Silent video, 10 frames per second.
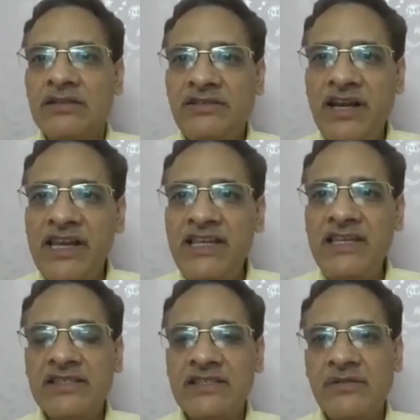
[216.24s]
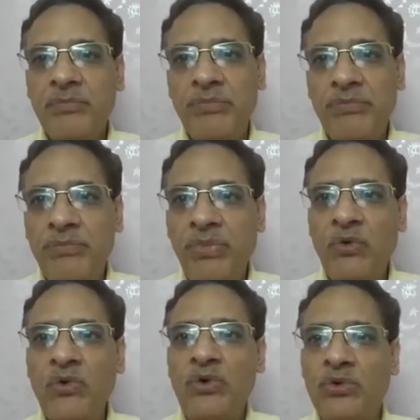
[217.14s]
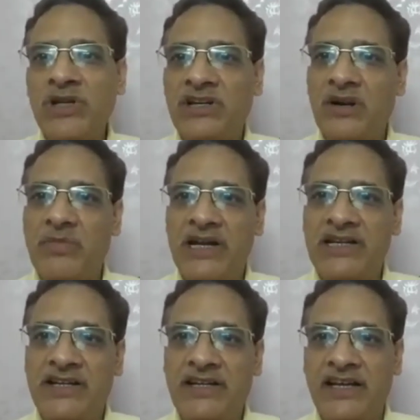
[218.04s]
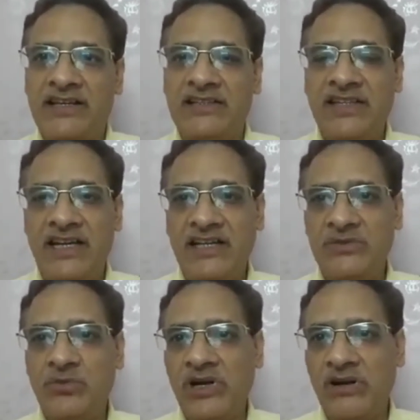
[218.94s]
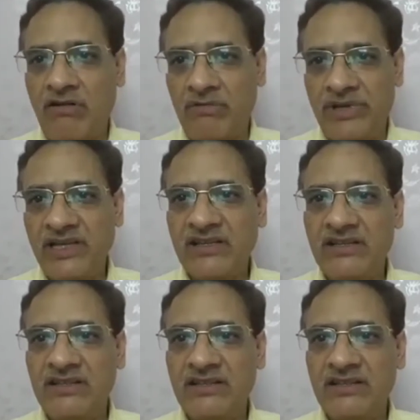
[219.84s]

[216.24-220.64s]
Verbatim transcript: The tree is prone to the termite attack. That is one drawback.